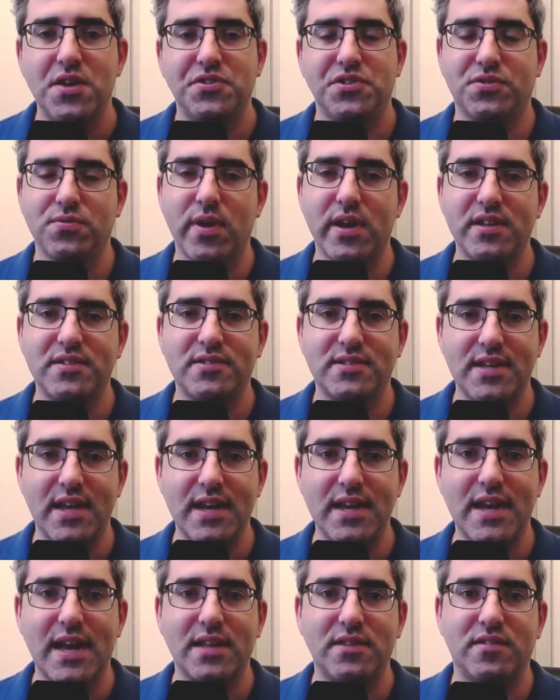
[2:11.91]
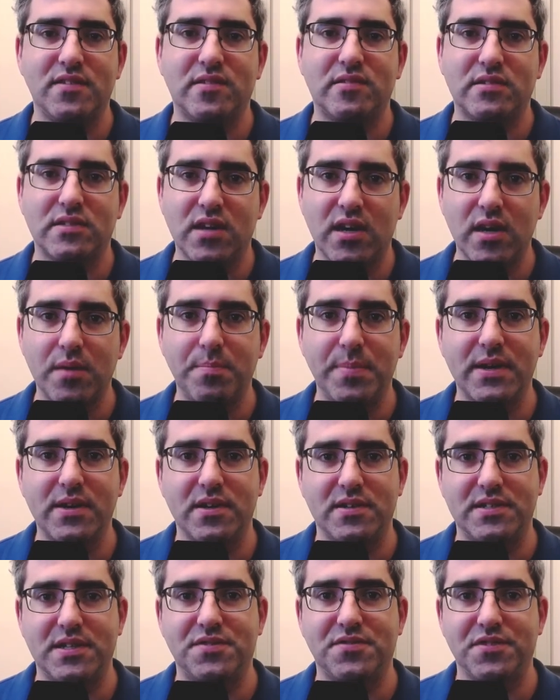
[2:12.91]
Just want to state at the start,
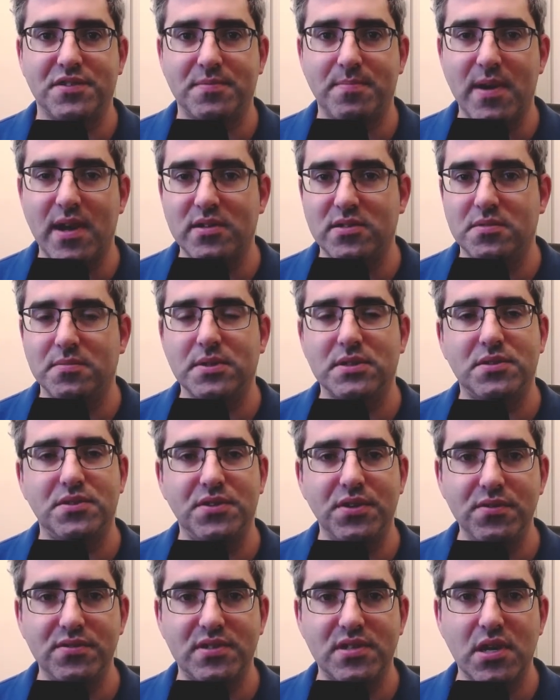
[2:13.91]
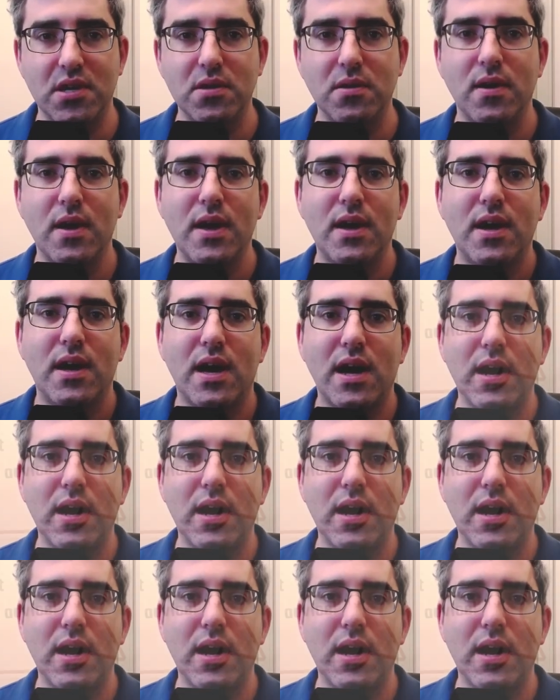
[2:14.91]
because it's responsible to do so,